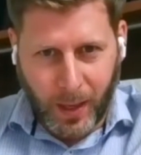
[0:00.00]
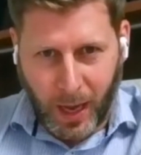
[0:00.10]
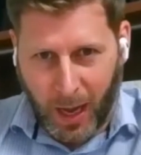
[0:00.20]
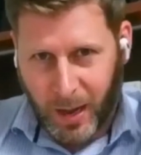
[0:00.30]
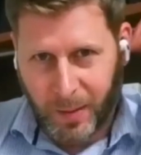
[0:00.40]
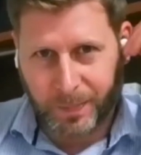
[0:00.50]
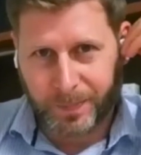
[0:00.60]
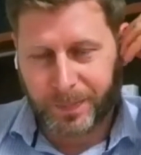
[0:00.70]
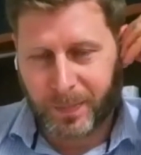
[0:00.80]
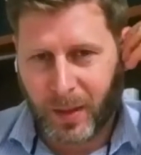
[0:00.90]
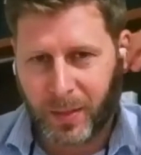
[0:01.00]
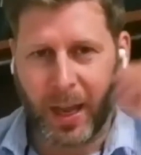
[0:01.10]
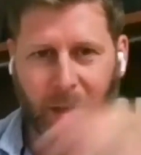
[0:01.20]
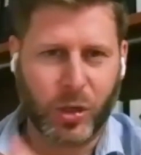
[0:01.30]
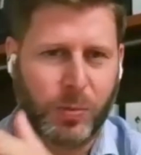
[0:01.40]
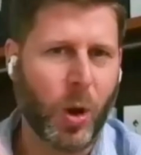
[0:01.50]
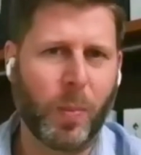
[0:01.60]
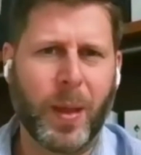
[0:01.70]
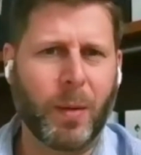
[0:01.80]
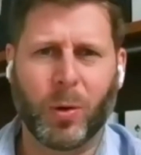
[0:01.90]
The other small
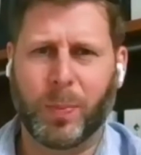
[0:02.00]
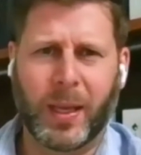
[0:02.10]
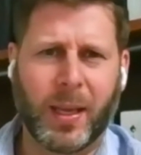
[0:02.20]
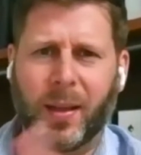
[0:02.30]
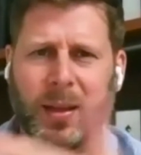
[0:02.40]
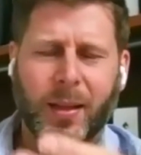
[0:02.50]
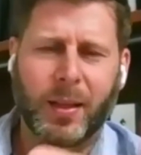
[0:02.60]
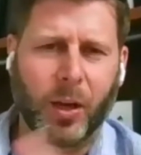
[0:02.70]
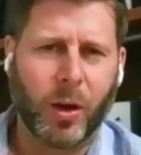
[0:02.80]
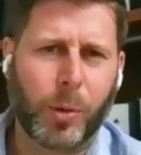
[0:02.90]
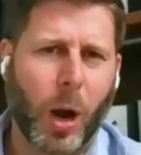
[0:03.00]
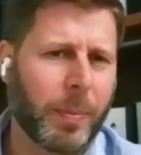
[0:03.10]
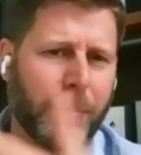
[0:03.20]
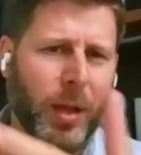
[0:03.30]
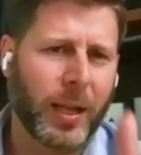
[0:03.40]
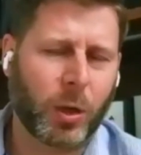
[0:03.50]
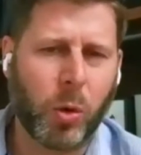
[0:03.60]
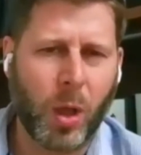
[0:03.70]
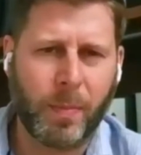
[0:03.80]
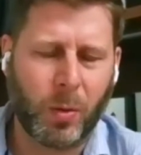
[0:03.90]
bit will be, property, plant,
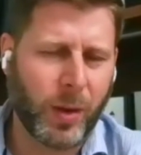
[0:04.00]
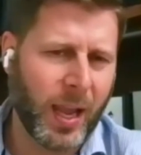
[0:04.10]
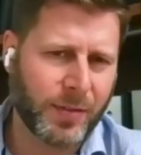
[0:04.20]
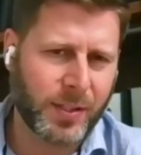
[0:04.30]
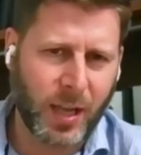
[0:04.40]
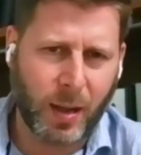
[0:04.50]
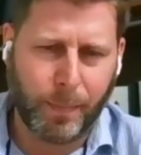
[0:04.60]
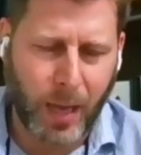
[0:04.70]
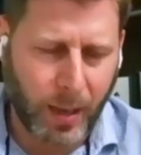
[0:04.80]
equipment. We have some